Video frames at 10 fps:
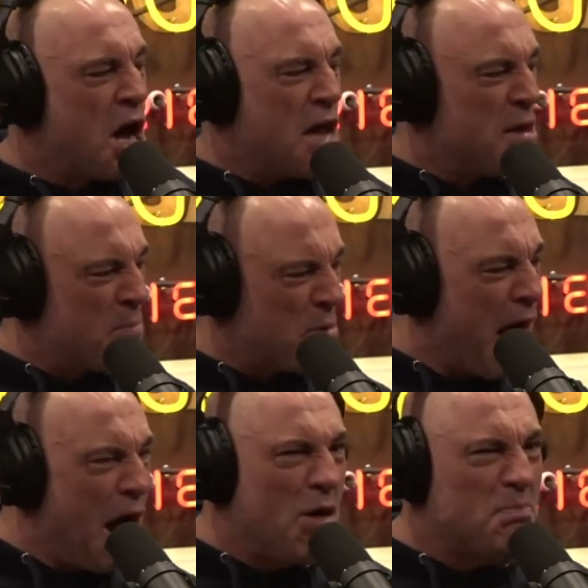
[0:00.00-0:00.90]
and the
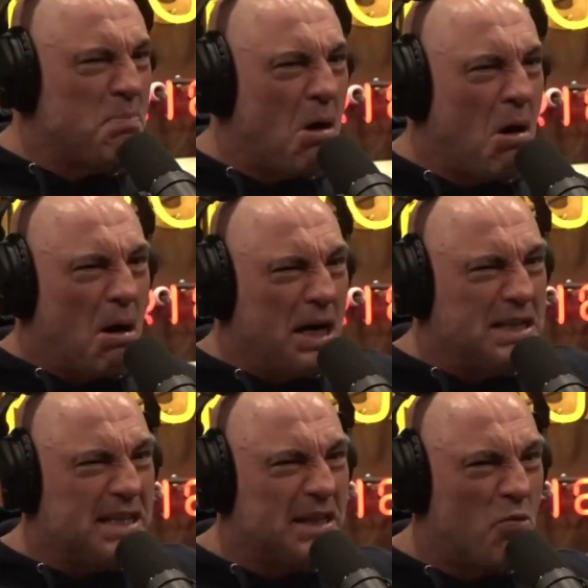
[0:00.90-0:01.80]
Proud
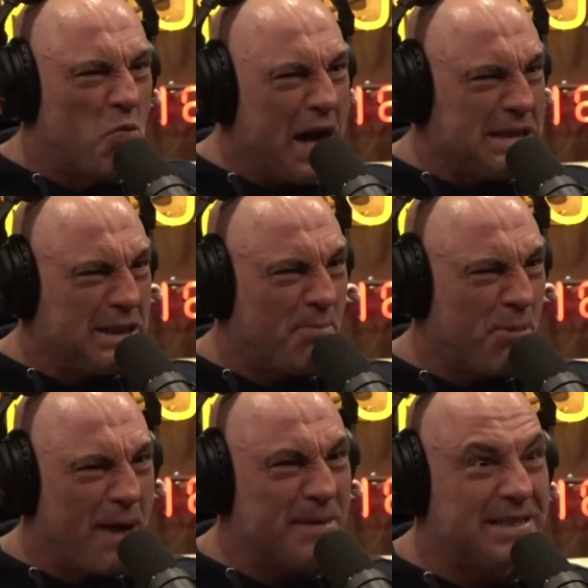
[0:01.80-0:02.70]
Boys and the white
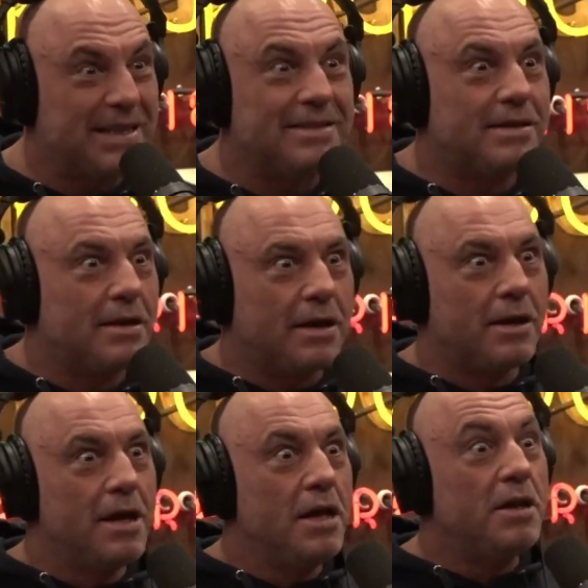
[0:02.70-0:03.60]
supremacists, and
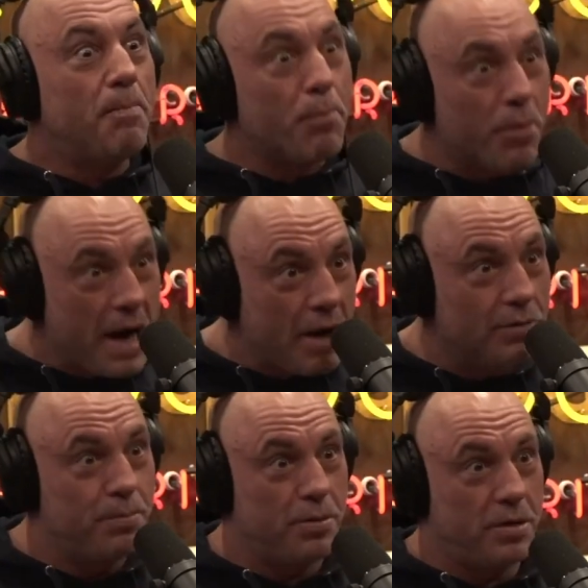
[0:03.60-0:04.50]
like the
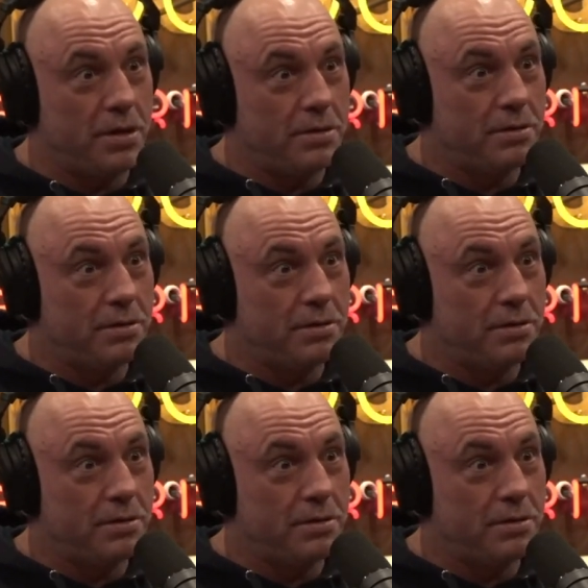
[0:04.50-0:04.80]
Proud Boys.